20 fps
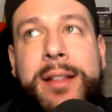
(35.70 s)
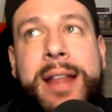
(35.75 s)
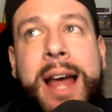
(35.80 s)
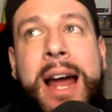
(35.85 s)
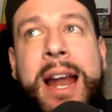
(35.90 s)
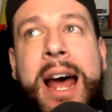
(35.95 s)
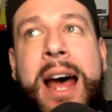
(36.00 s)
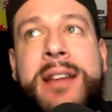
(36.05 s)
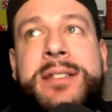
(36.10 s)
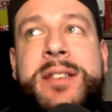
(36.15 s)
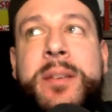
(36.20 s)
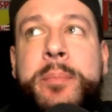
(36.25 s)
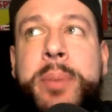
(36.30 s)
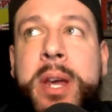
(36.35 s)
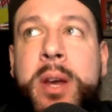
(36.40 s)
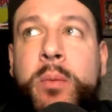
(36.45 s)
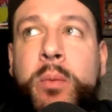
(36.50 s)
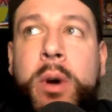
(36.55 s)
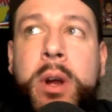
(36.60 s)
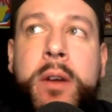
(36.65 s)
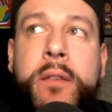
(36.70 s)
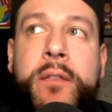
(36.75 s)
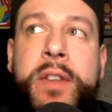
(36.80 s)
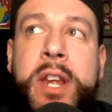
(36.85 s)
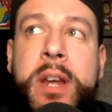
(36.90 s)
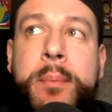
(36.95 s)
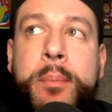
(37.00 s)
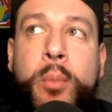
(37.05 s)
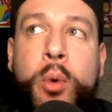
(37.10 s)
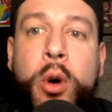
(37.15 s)
That had to be one of
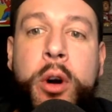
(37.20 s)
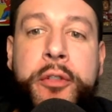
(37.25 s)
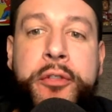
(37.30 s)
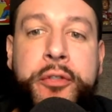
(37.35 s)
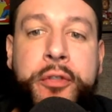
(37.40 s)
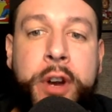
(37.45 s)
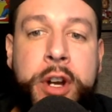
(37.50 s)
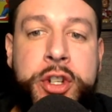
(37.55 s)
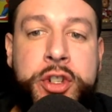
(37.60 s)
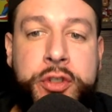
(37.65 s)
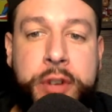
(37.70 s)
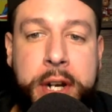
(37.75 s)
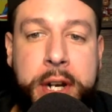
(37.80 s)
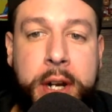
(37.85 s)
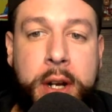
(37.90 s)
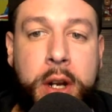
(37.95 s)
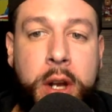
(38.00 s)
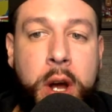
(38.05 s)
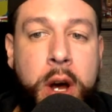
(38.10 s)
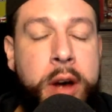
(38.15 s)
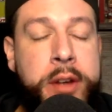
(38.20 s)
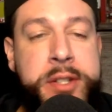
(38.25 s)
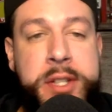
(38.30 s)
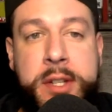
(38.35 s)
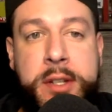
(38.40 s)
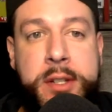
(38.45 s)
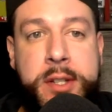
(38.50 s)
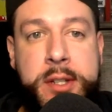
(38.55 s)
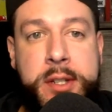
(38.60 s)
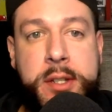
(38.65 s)
the more frustrating
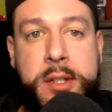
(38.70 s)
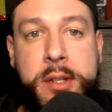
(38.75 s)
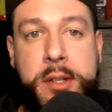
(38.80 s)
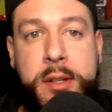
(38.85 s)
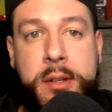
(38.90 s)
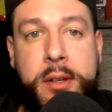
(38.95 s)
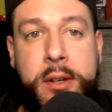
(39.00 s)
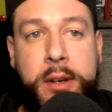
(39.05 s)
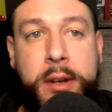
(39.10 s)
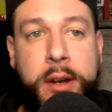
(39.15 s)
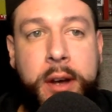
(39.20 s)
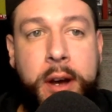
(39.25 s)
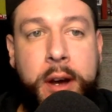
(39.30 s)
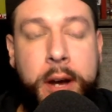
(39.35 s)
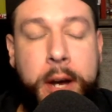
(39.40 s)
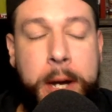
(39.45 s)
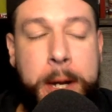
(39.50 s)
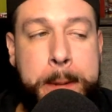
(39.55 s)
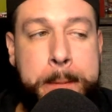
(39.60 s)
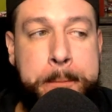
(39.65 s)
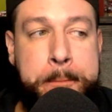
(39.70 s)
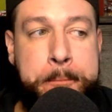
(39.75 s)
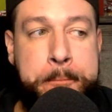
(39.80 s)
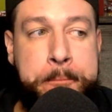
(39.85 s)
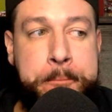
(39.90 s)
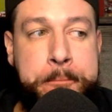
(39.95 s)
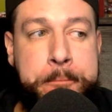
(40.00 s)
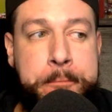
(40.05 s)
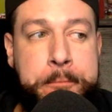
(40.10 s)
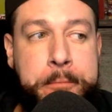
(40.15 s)
losses
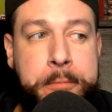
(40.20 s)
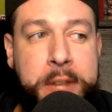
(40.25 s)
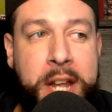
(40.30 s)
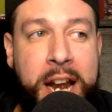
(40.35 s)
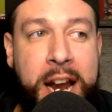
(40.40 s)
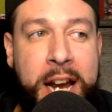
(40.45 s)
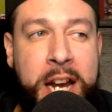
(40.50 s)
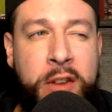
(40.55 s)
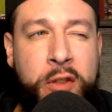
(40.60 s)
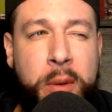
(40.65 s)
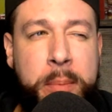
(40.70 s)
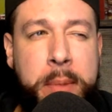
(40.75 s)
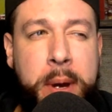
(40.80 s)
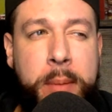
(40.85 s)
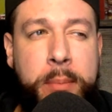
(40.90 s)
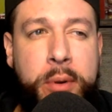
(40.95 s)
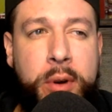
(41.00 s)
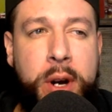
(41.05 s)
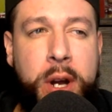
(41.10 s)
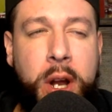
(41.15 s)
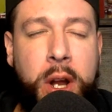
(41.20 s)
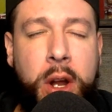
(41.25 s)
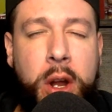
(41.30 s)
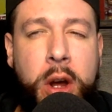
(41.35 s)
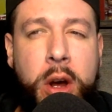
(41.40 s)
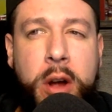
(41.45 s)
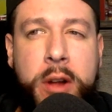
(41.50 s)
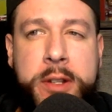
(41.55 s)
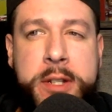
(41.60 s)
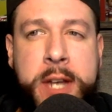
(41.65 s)
that I can remember in a
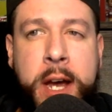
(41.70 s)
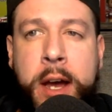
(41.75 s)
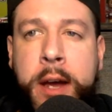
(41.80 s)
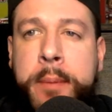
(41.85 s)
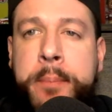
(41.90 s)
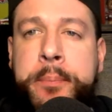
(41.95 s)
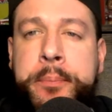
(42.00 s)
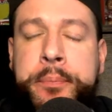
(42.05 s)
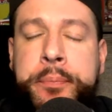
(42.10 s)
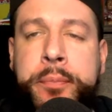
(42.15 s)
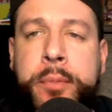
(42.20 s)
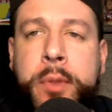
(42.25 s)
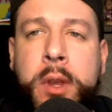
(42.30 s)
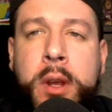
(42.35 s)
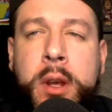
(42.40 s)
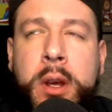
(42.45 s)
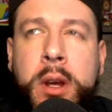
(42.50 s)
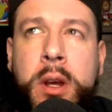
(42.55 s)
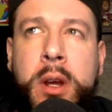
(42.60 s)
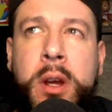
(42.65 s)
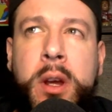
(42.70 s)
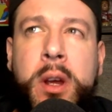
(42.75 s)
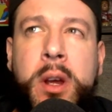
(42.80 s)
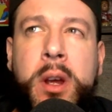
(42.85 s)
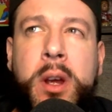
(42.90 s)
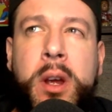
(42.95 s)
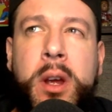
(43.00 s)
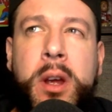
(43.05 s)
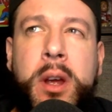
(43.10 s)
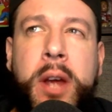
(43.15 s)
long time.
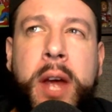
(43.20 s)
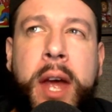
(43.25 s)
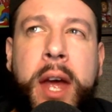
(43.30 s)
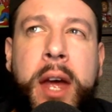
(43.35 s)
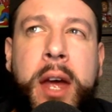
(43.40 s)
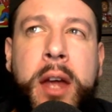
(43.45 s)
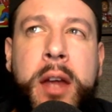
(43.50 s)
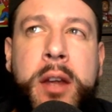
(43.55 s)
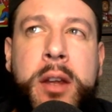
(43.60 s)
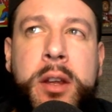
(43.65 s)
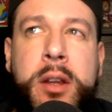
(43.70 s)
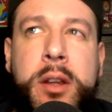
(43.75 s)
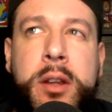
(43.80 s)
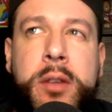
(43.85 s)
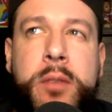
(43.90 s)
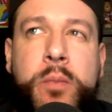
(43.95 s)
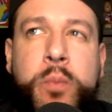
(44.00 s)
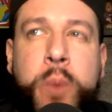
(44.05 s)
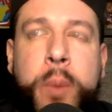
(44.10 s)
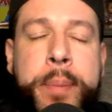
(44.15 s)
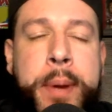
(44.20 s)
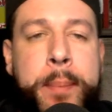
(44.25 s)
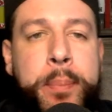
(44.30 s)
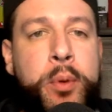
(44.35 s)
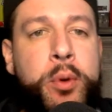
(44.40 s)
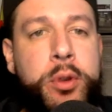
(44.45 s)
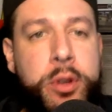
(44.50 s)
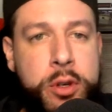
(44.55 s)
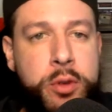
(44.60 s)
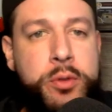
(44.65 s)
And when
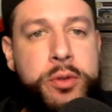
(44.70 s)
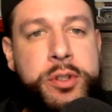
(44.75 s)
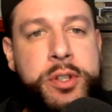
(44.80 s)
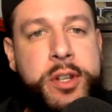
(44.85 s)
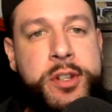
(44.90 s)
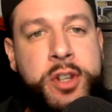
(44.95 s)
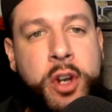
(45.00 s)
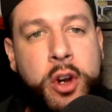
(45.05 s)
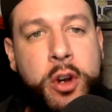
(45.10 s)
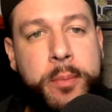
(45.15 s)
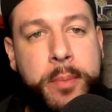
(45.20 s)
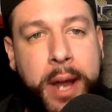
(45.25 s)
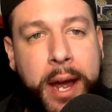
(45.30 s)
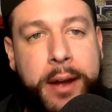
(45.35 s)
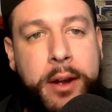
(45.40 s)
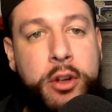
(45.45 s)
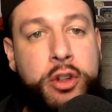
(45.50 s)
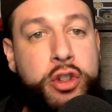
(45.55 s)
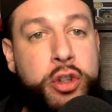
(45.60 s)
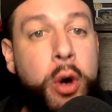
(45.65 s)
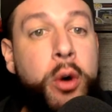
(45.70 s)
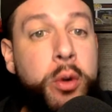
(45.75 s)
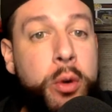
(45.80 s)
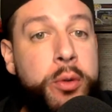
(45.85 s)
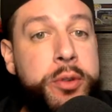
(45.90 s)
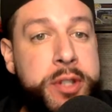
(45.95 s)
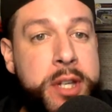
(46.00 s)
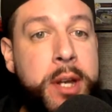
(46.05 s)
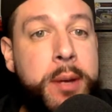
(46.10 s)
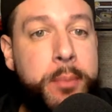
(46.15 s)
people use the term like
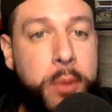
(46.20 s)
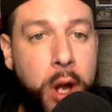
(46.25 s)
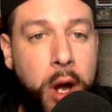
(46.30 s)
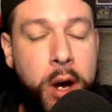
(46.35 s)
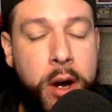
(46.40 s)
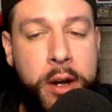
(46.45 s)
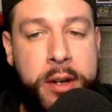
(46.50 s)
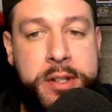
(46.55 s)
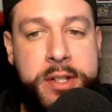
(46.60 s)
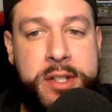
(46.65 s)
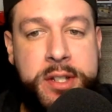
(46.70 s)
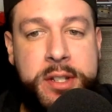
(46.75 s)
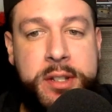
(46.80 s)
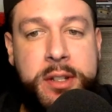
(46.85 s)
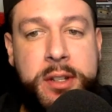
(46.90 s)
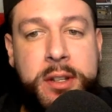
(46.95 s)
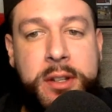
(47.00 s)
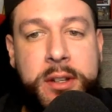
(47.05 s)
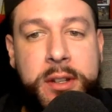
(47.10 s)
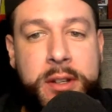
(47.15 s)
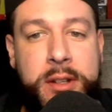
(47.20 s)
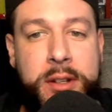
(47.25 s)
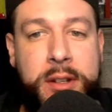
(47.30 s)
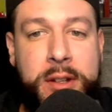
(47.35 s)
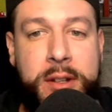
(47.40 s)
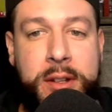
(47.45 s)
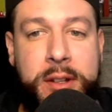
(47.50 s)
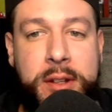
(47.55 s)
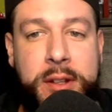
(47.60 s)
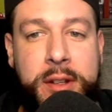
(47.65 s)
total team loss,
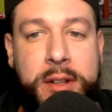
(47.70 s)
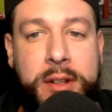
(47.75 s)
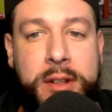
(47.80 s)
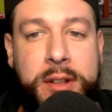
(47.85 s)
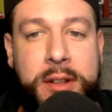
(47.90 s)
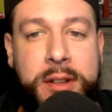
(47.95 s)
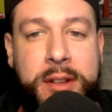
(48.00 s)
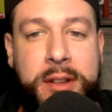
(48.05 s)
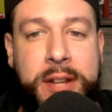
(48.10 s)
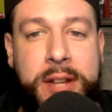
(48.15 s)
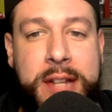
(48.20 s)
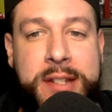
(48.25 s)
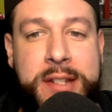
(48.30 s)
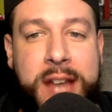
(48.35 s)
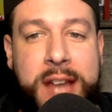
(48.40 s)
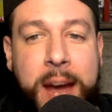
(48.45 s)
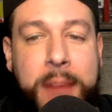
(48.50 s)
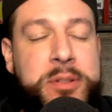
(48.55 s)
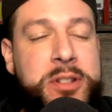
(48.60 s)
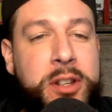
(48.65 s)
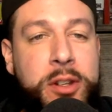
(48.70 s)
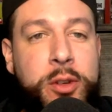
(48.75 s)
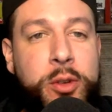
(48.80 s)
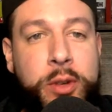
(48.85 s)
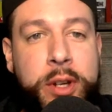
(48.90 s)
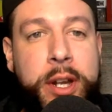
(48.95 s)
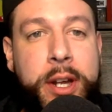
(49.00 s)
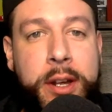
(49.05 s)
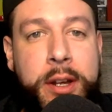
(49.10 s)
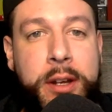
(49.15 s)
that's
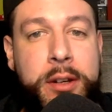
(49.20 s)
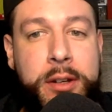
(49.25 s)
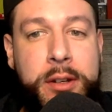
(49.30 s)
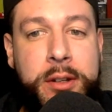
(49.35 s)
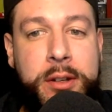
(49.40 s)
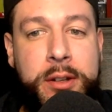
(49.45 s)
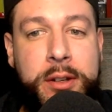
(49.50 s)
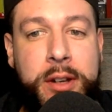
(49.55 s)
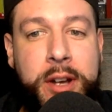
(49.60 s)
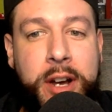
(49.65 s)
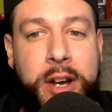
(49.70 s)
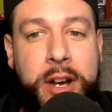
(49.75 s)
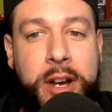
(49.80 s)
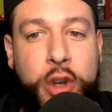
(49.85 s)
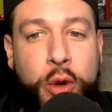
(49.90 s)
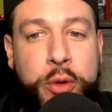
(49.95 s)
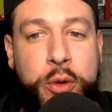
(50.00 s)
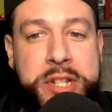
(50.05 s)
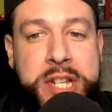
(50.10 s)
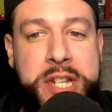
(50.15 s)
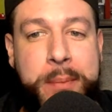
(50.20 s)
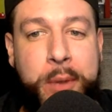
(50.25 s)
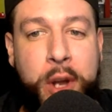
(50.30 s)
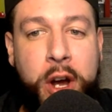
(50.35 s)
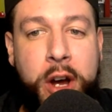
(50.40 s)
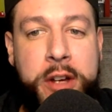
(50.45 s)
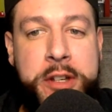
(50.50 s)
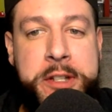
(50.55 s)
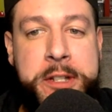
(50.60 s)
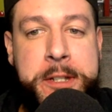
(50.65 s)
absolutely a total team
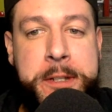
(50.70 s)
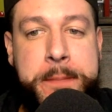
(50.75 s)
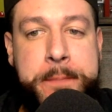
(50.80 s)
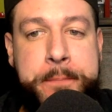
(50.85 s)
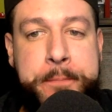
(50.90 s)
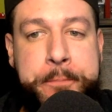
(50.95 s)
loss.